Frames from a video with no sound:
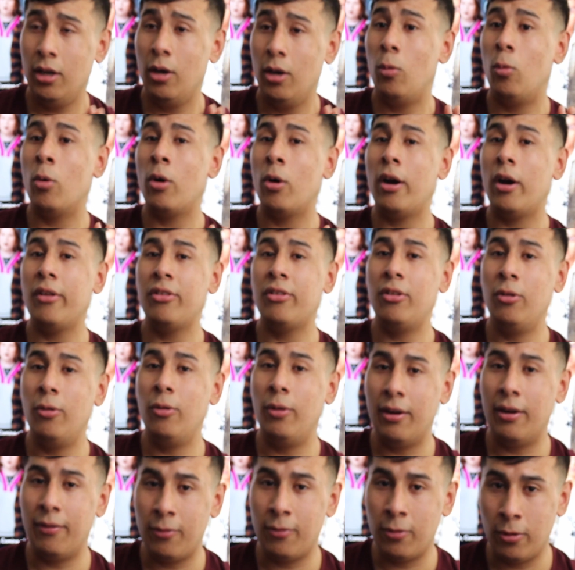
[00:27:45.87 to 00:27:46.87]
We're also
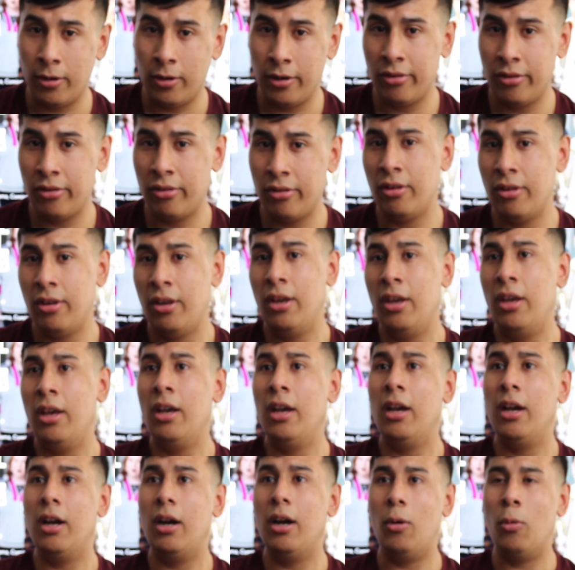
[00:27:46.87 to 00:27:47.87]
doing, of course,
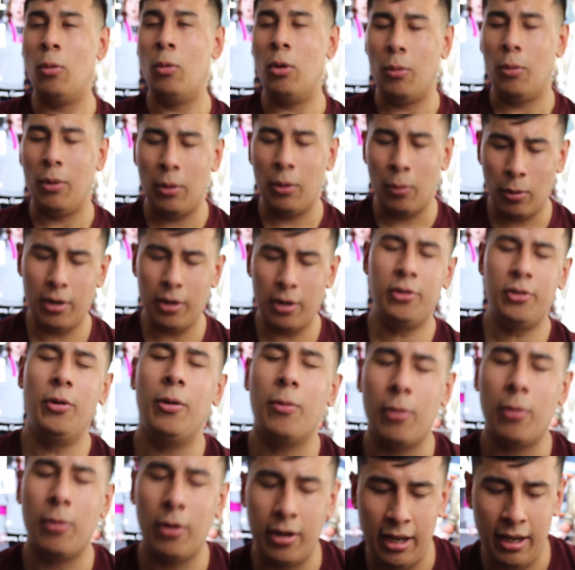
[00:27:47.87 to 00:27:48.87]
well, we were doing
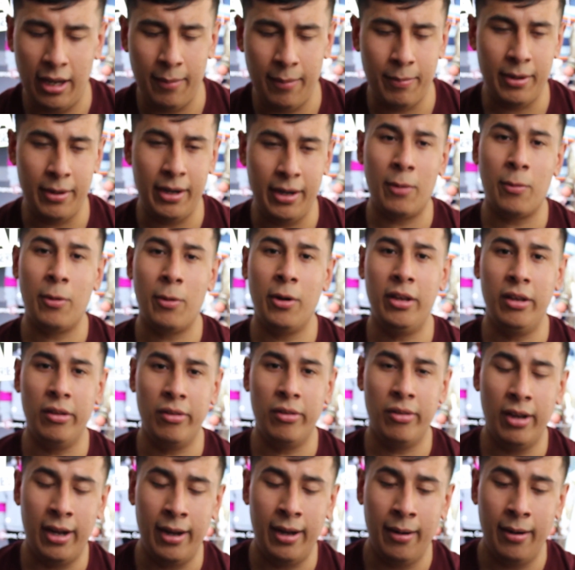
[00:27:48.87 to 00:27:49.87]
Rookie, but now Rookie's
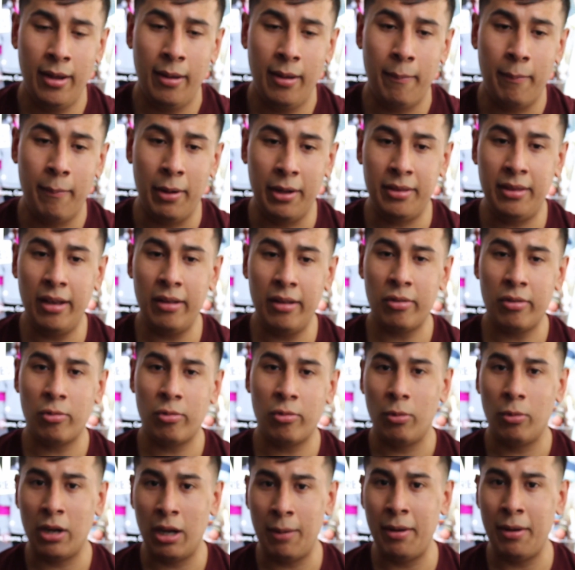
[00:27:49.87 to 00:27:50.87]
done. But this
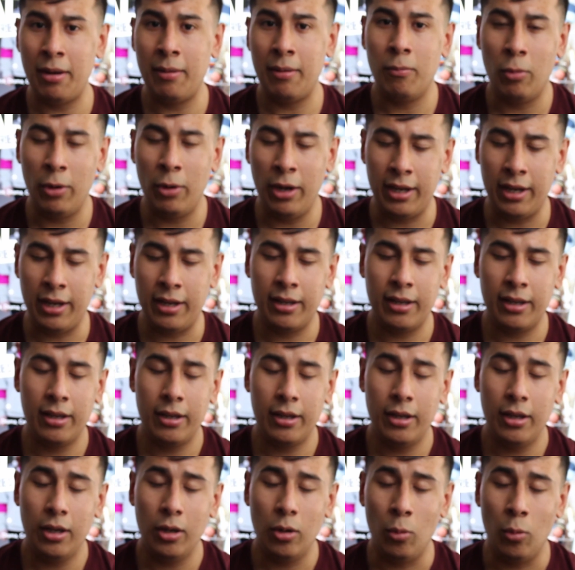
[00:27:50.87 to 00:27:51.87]
coming week,
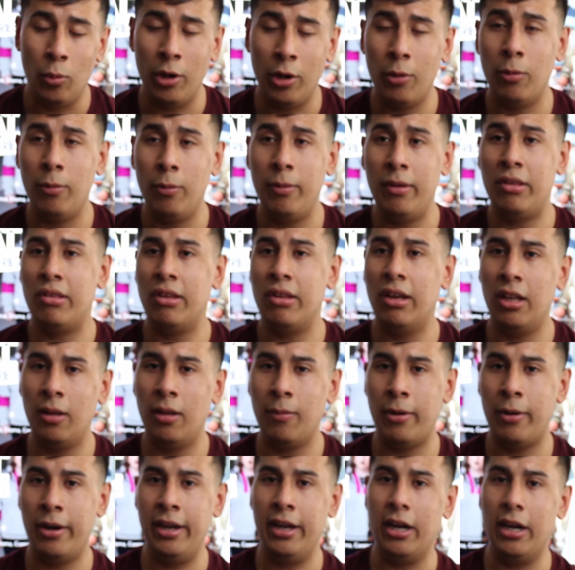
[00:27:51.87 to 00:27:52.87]
we will be
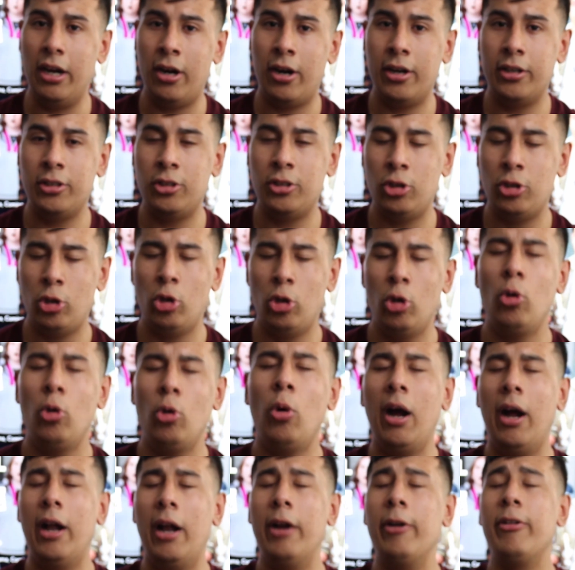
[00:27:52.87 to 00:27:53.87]
celebrating our
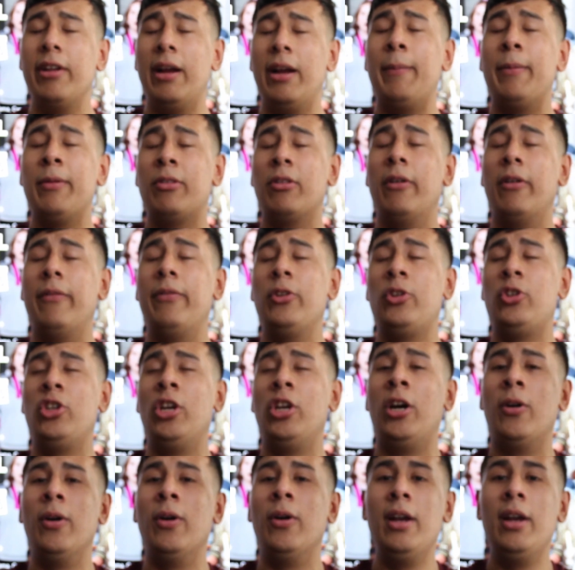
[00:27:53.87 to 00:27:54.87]
200th episode of the
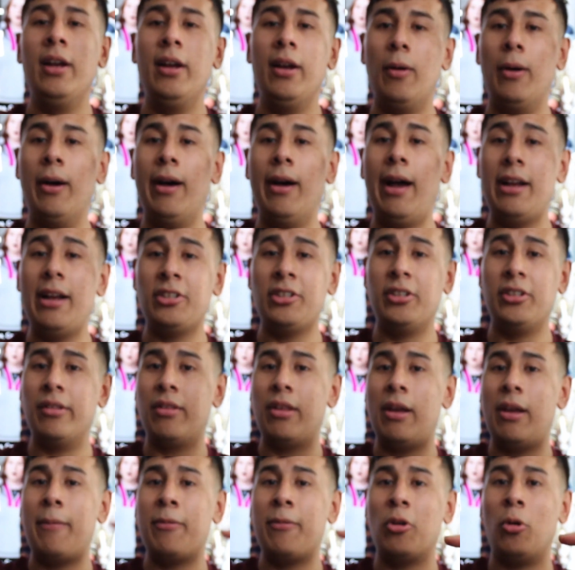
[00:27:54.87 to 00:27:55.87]
show. Well, actually, this is
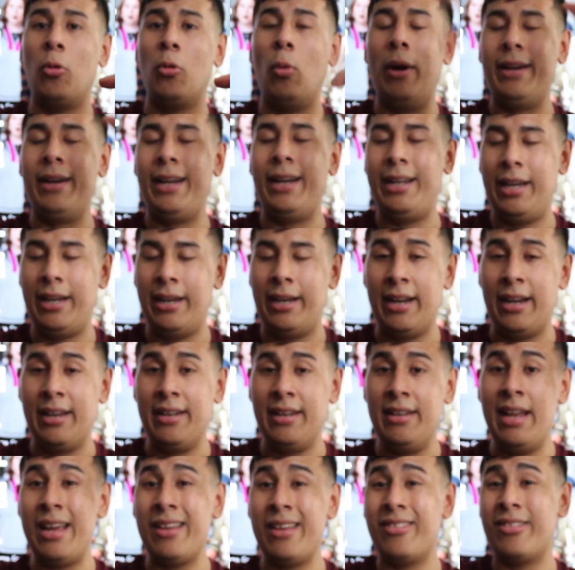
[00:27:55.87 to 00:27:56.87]
episode
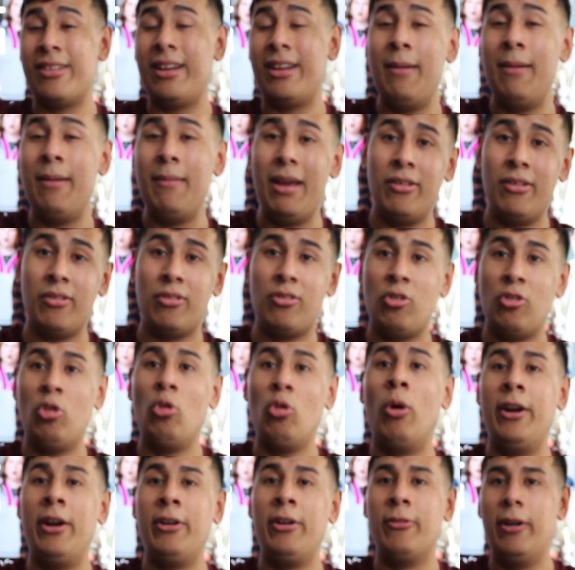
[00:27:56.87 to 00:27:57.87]
199. Next time is
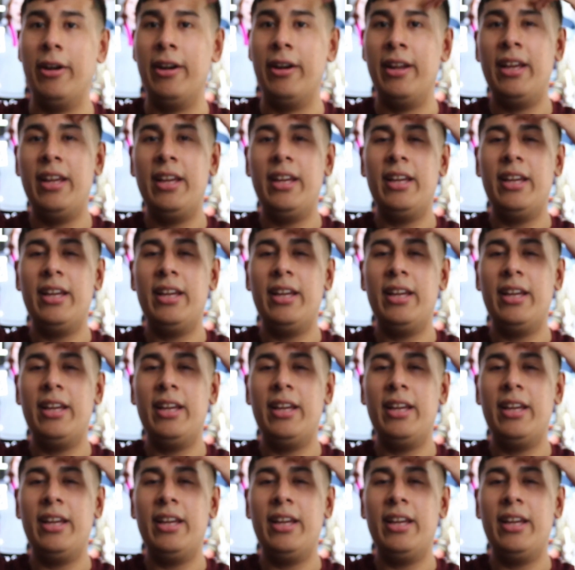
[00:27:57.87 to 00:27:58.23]
200.